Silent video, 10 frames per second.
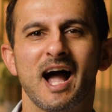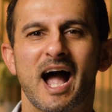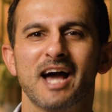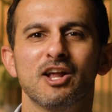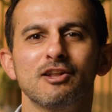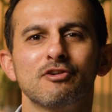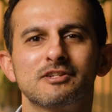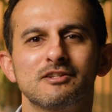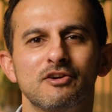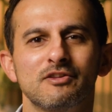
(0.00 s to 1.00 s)
and I look to
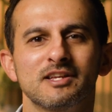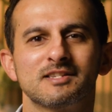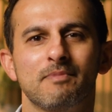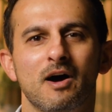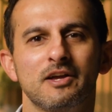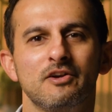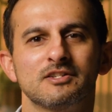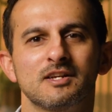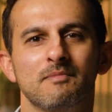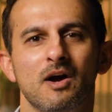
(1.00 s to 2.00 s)
do this by
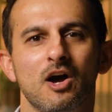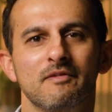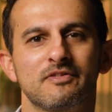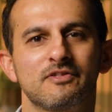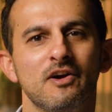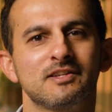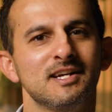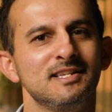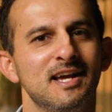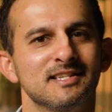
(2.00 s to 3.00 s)
using my over
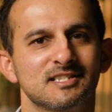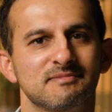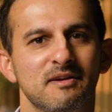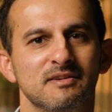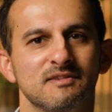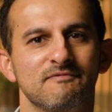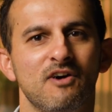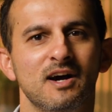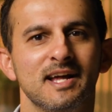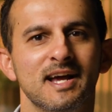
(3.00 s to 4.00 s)
13 years experience in
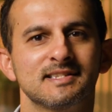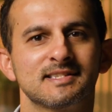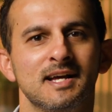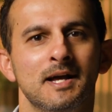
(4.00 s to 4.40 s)
finance